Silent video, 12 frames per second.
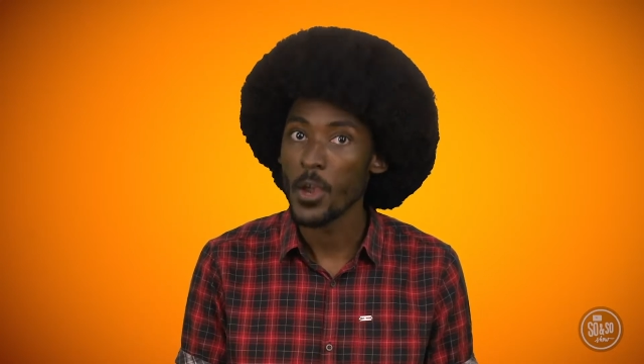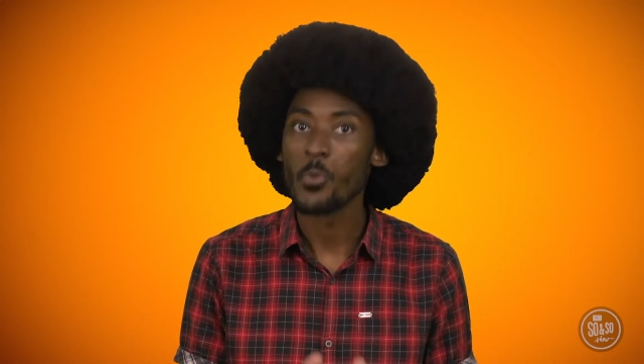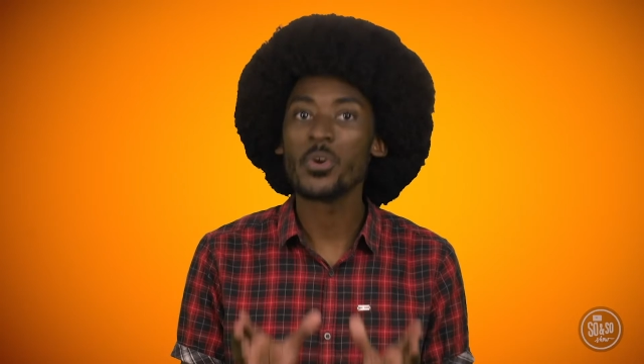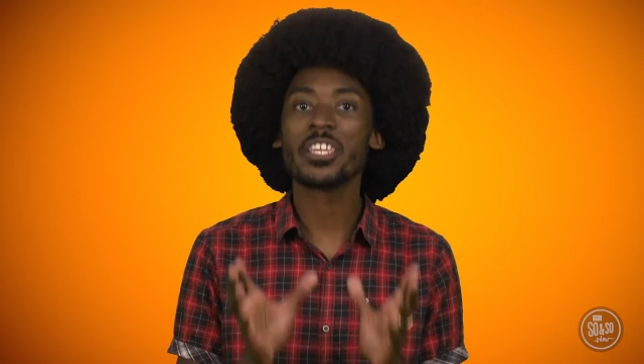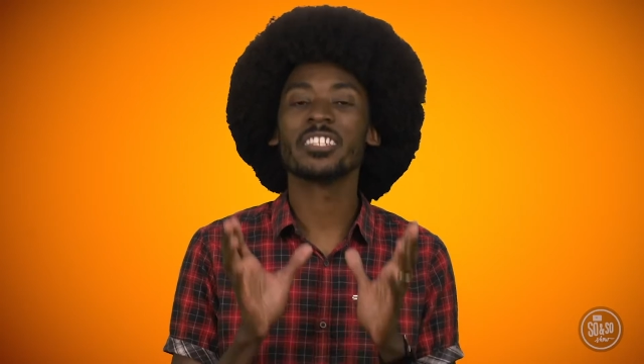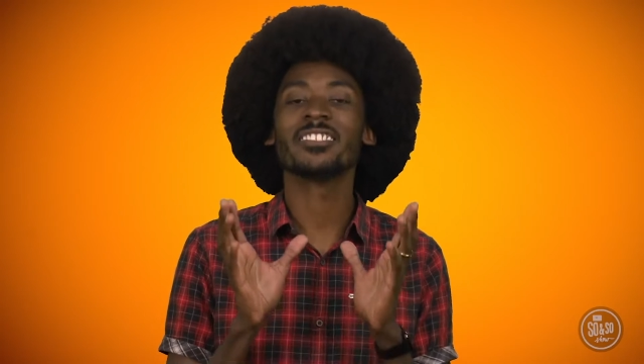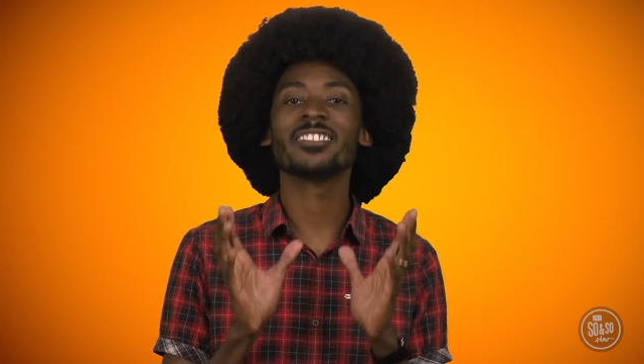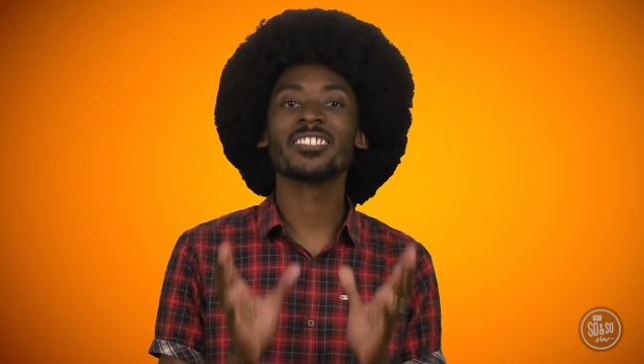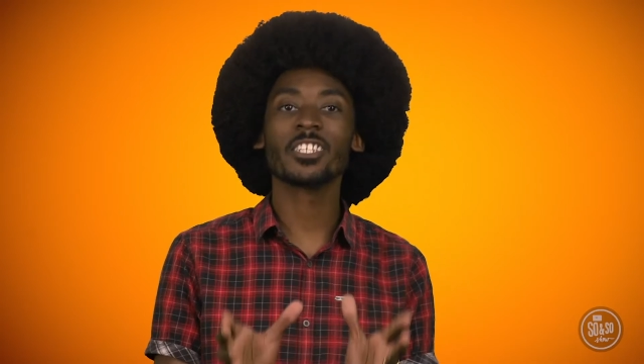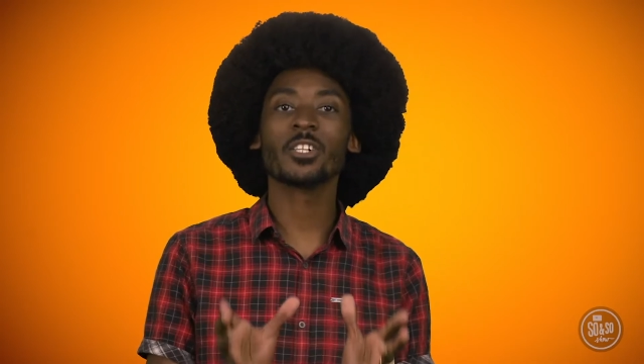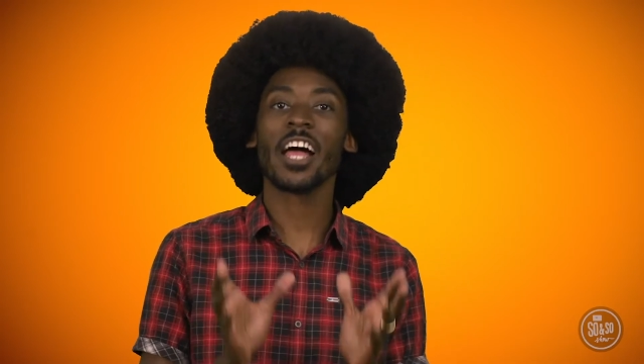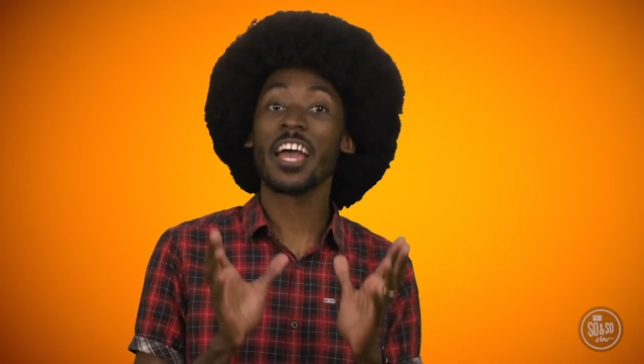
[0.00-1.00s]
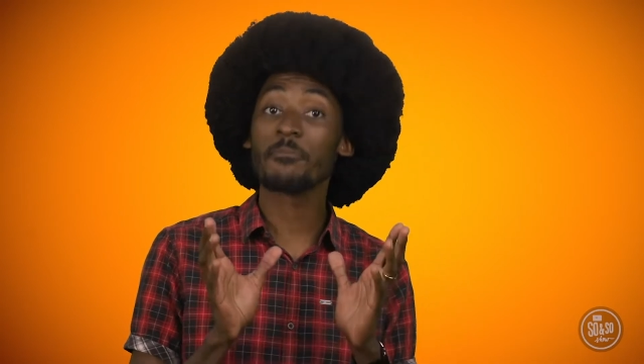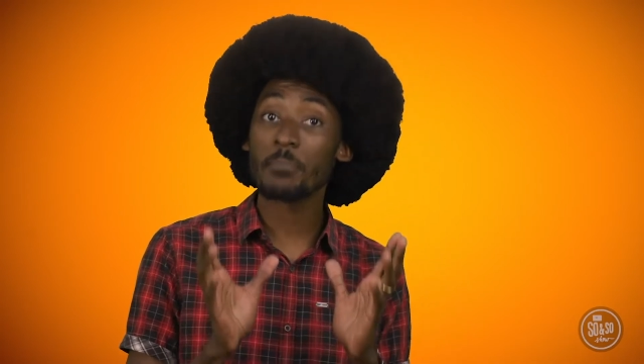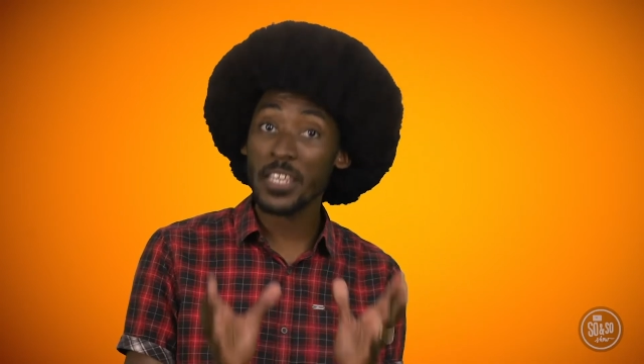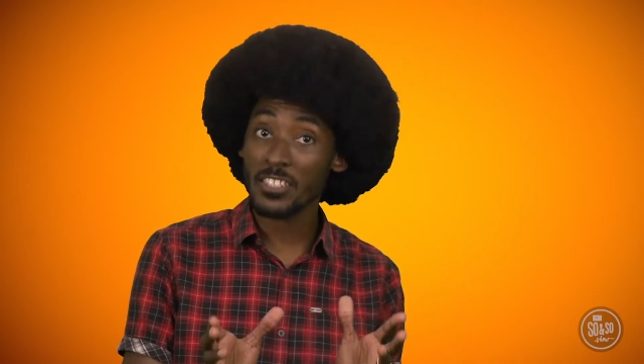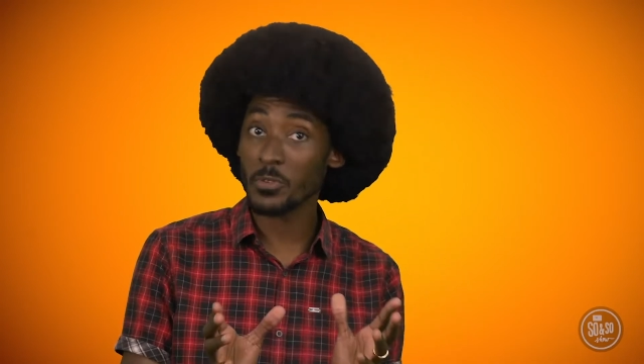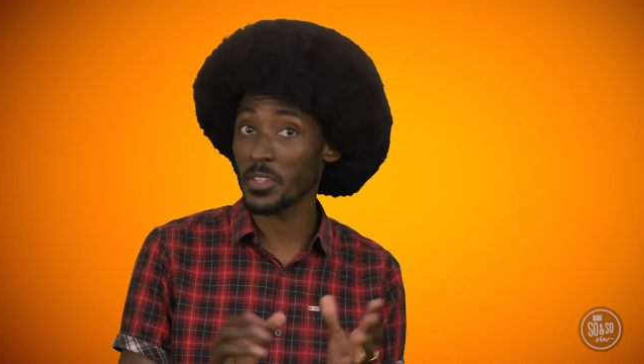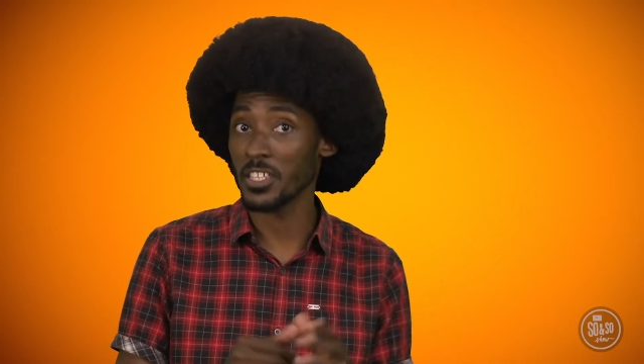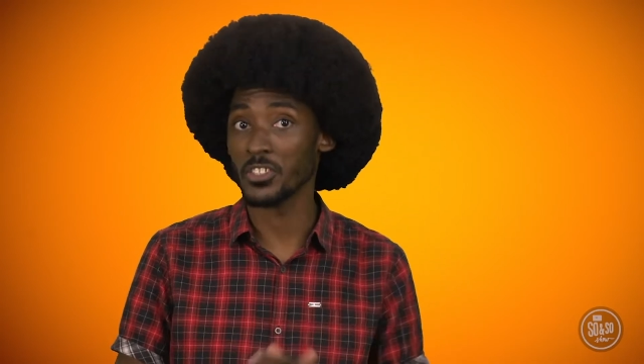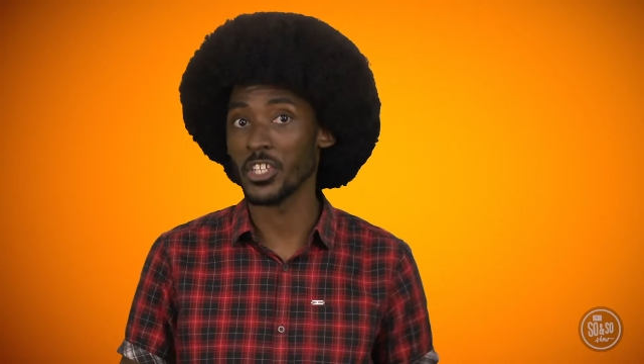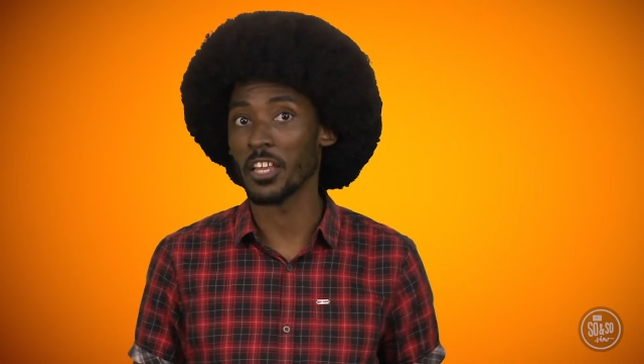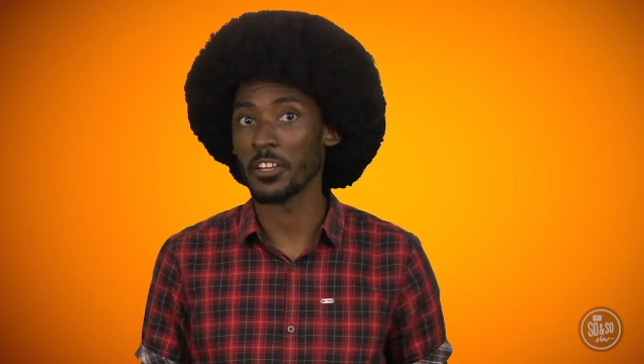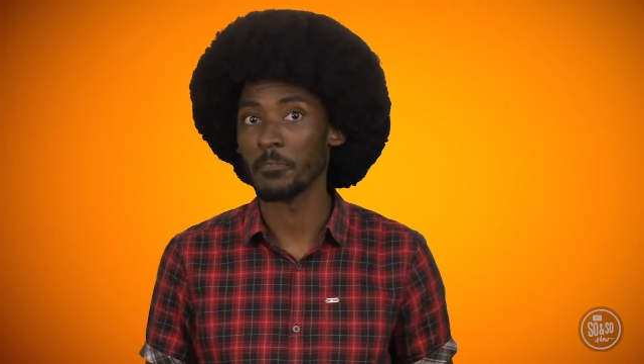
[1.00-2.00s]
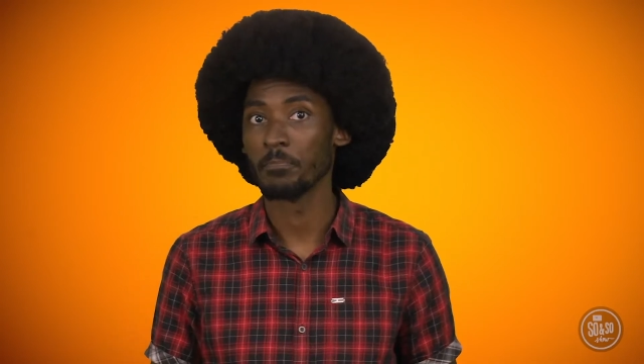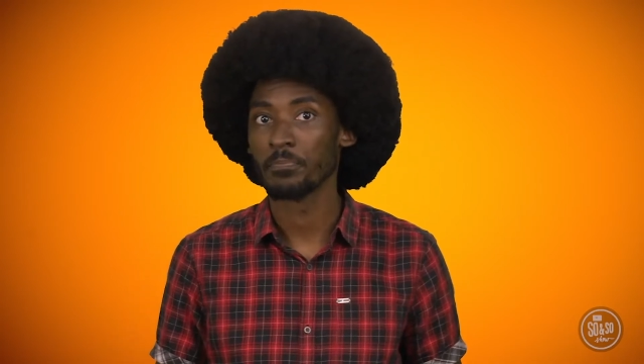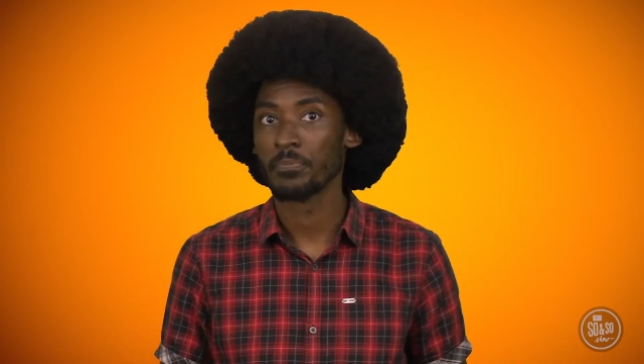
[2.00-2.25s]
we can still have peace with each other.